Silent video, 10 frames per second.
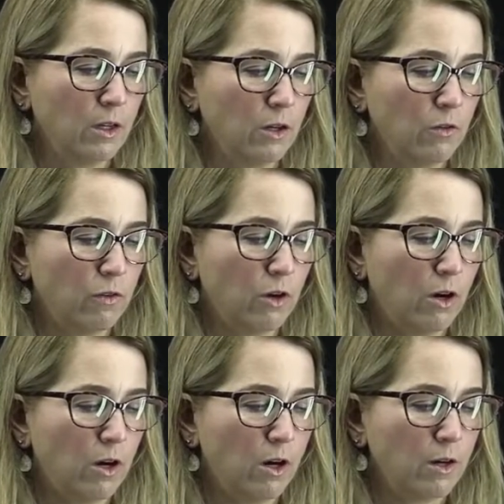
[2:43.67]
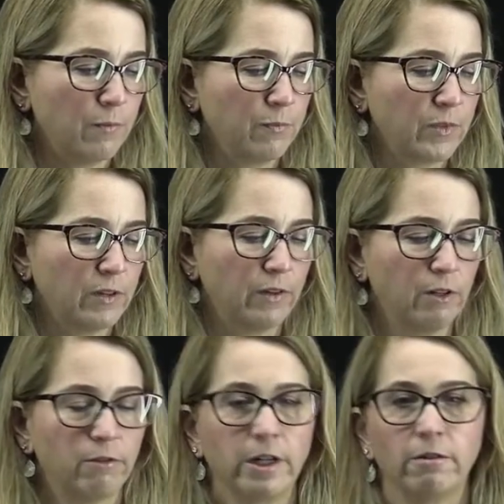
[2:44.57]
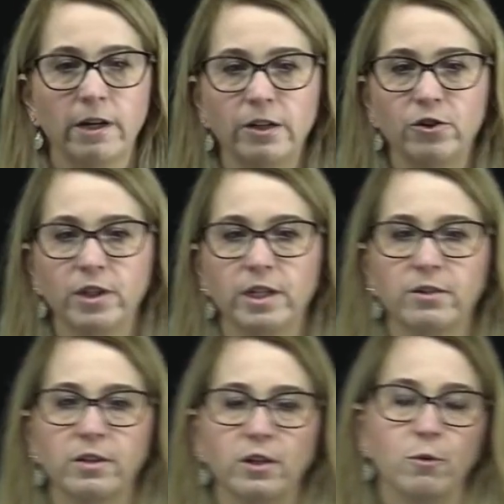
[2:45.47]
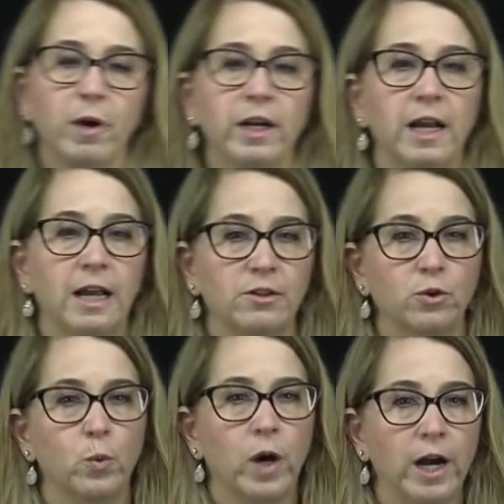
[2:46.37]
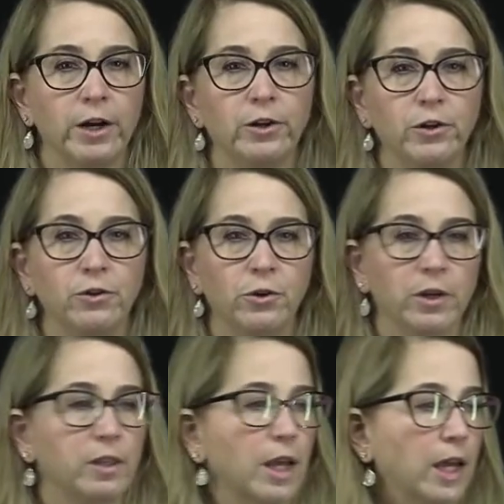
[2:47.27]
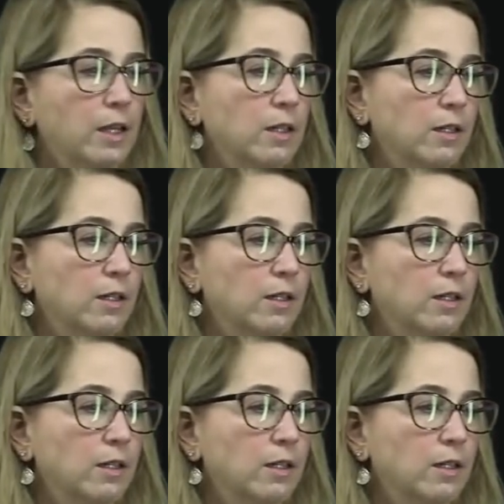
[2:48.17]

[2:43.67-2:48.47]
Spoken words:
over r, if I rearrange this. And you might ask, why are you doing that?